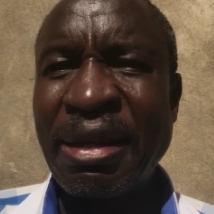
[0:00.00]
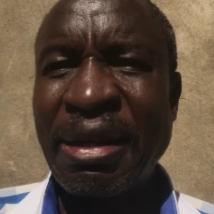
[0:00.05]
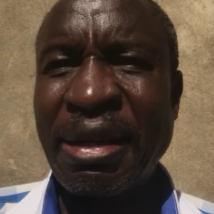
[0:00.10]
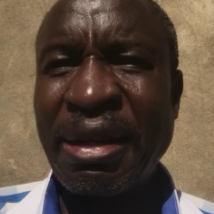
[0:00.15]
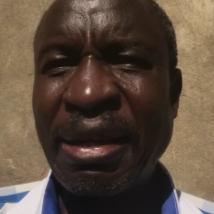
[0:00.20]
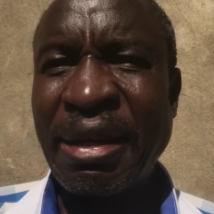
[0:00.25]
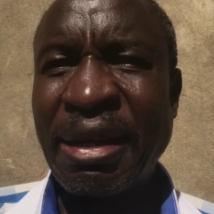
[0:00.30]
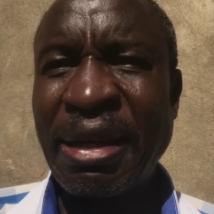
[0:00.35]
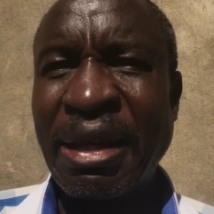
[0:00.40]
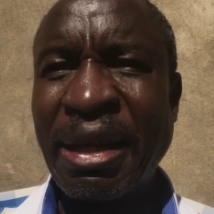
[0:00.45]

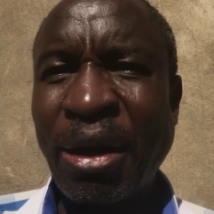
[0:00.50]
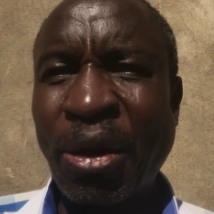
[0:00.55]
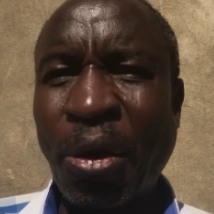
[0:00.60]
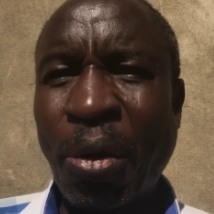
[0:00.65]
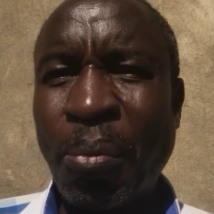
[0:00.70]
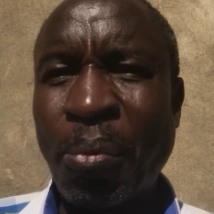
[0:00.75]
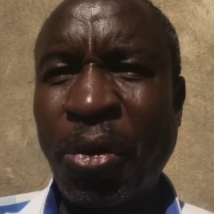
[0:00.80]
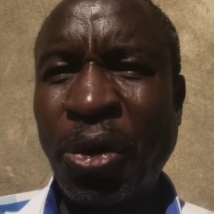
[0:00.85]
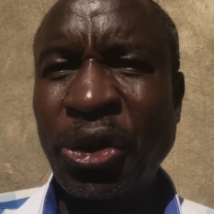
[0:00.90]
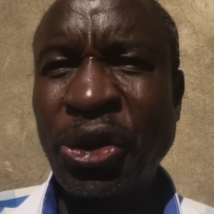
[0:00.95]
In the
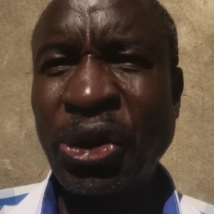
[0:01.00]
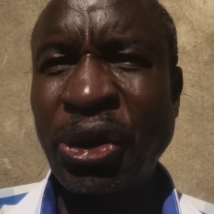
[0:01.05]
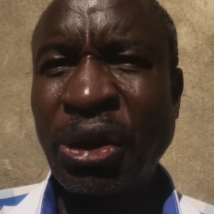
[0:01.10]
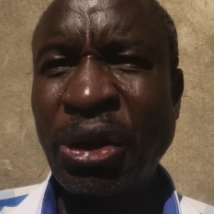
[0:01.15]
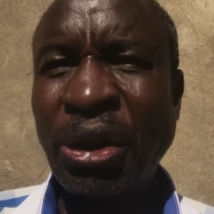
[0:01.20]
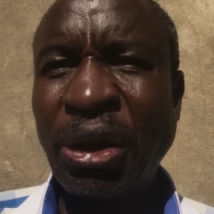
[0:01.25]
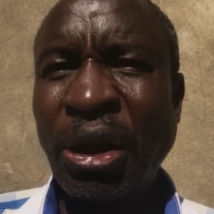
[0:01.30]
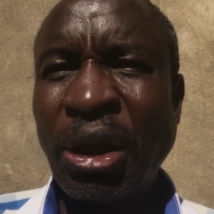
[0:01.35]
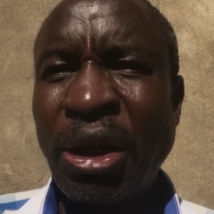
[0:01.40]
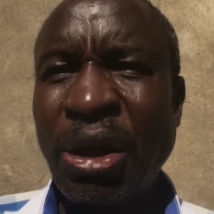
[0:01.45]
commotion,
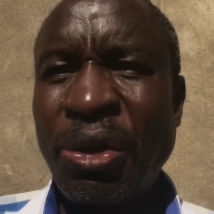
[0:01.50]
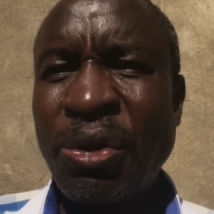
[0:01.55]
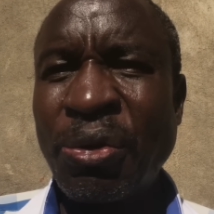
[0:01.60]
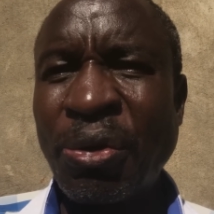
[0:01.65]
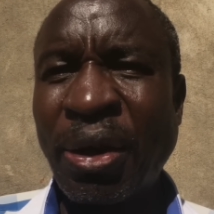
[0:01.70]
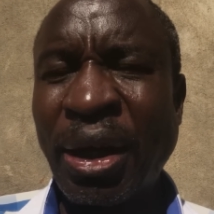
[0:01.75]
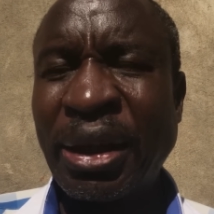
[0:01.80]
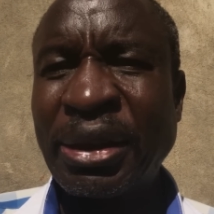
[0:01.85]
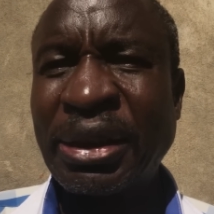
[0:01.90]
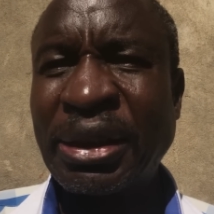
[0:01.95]
you
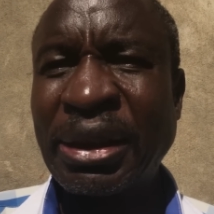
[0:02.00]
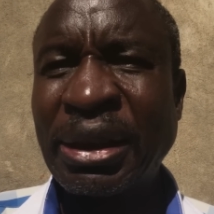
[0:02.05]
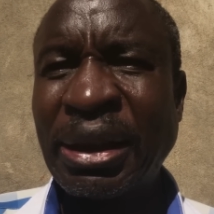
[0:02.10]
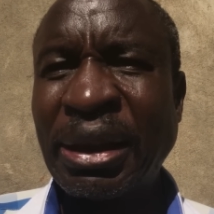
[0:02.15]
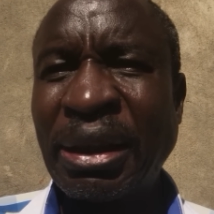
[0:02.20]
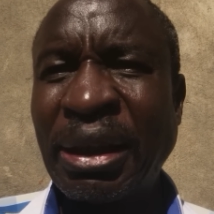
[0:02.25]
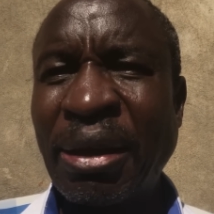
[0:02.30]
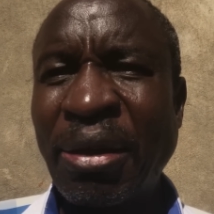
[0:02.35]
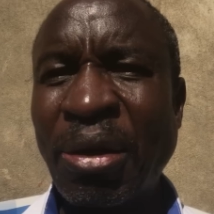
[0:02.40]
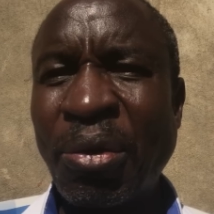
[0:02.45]
can
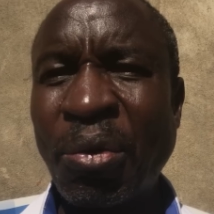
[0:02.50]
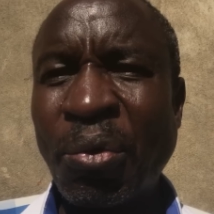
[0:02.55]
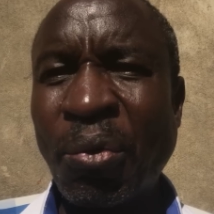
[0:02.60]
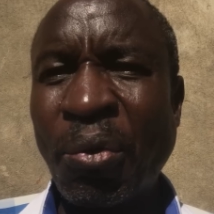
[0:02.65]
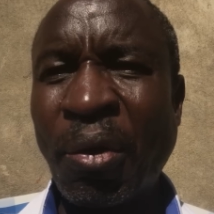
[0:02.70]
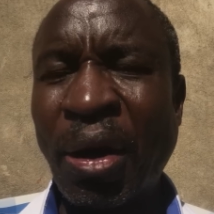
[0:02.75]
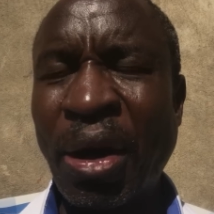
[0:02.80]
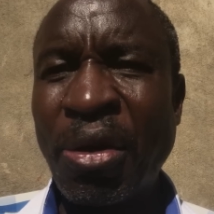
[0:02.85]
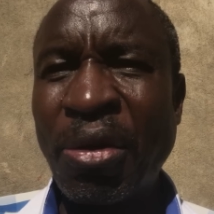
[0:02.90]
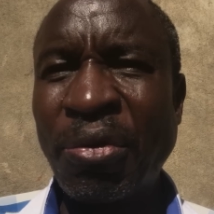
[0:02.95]
see
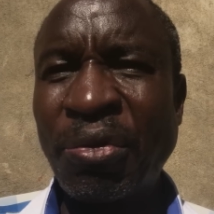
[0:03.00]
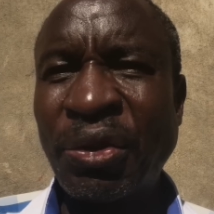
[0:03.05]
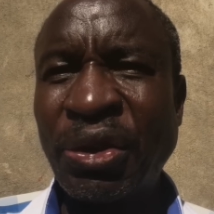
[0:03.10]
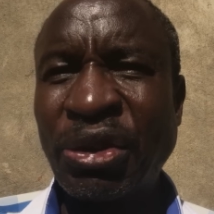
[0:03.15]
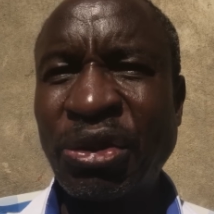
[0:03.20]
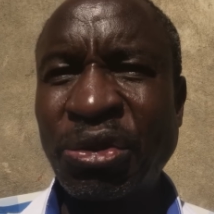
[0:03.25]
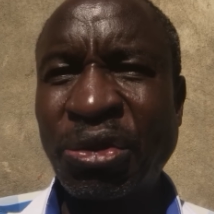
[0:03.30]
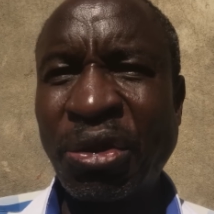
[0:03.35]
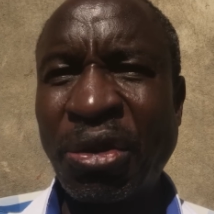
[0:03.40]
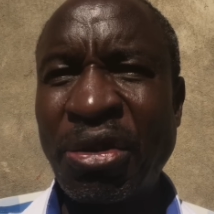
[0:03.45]
one of his
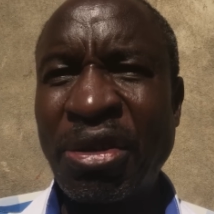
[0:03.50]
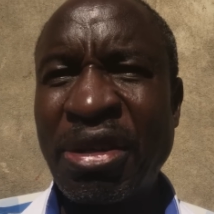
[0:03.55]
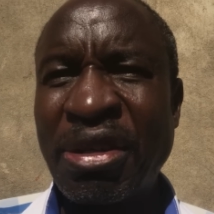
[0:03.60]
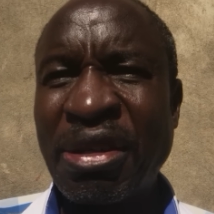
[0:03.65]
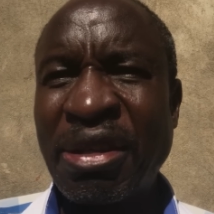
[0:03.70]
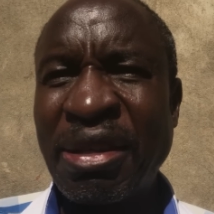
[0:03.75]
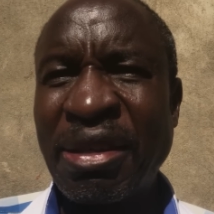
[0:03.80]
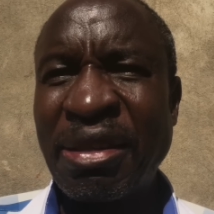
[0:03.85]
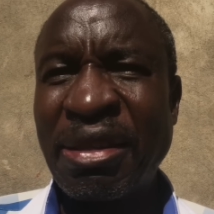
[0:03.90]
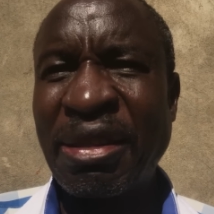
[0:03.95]
front
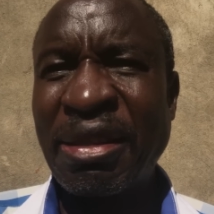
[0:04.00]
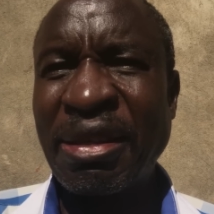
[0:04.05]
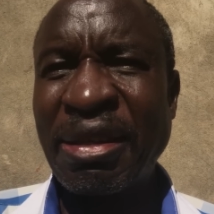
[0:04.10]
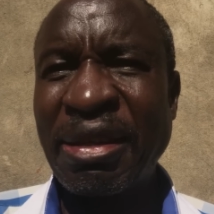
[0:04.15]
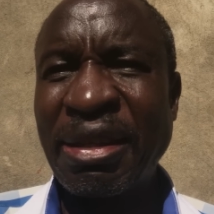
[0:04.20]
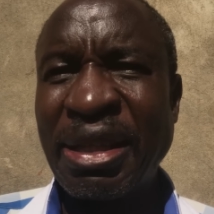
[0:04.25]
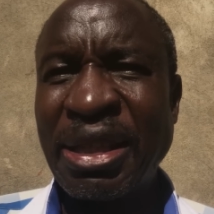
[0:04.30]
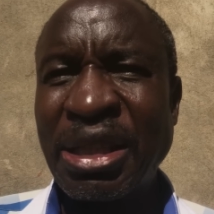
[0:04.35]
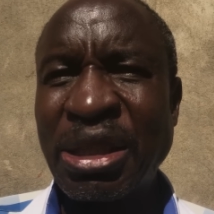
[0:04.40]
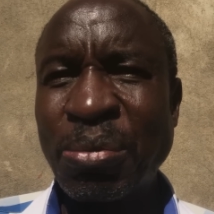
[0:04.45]
teeth
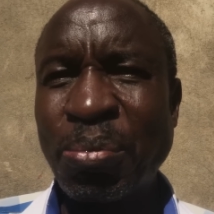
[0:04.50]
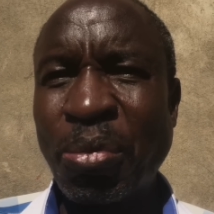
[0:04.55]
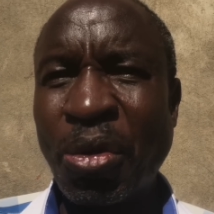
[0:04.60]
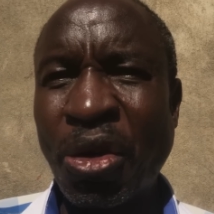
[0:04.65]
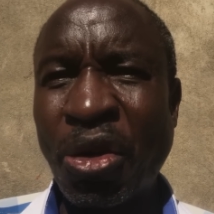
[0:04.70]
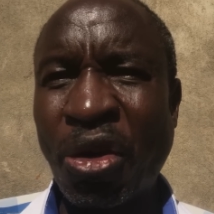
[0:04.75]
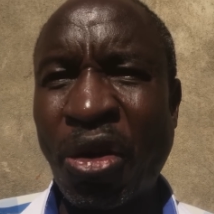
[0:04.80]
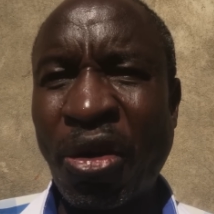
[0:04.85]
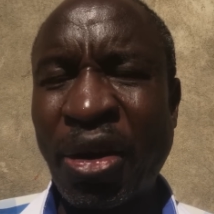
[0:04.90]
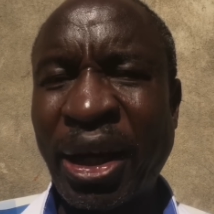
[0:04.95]
is
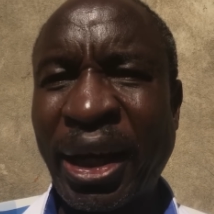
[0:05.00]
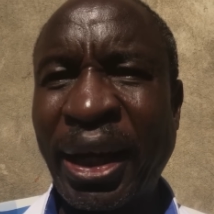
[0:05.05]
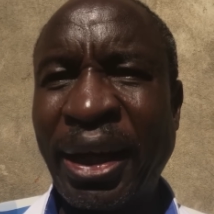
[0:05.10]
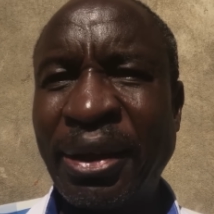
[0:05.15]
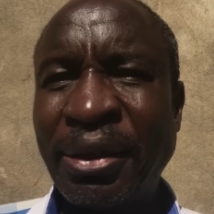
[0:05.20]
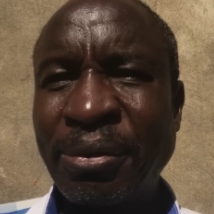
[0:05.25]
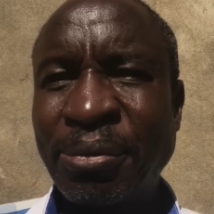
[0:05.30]
broken.